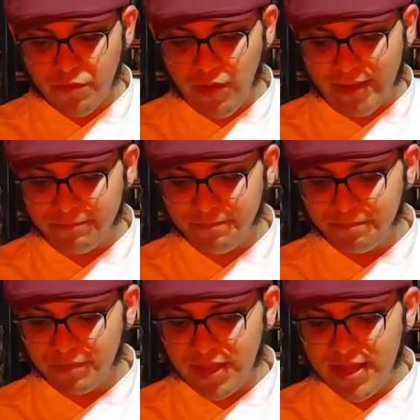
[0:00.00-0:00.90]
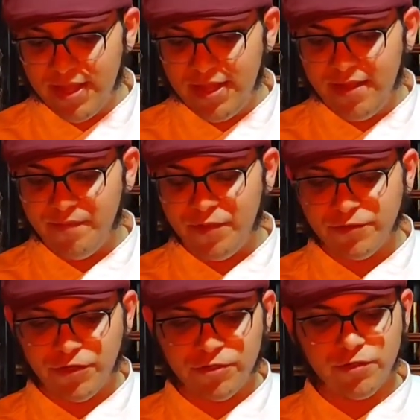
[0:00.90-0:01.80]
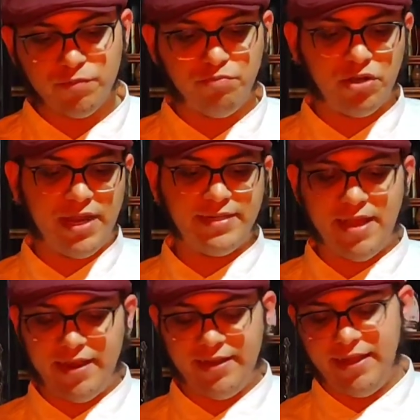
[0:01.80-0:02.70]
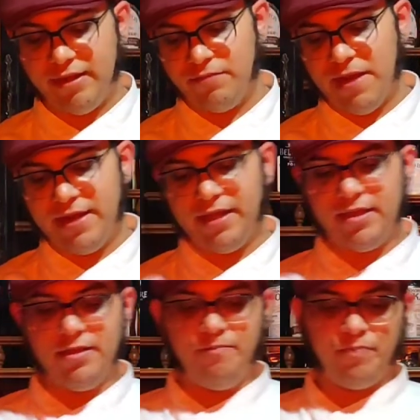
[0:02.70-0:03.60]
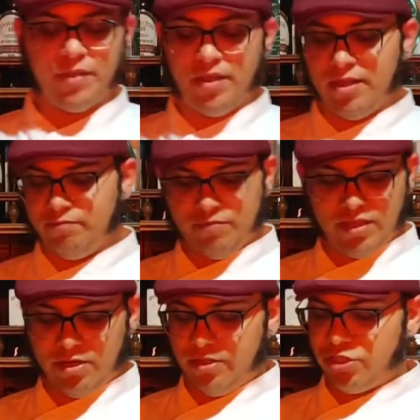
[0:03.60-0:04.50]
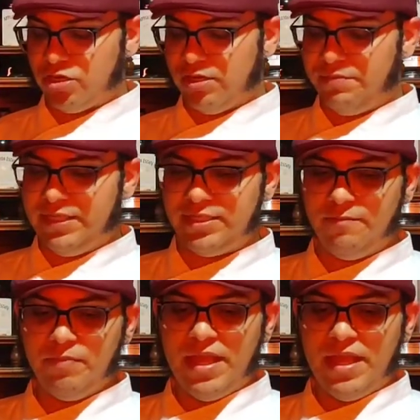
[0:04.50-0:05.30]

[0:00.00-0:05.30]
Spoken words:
Wow. Those are bright, highly aromatic, you know, the chocolate mint.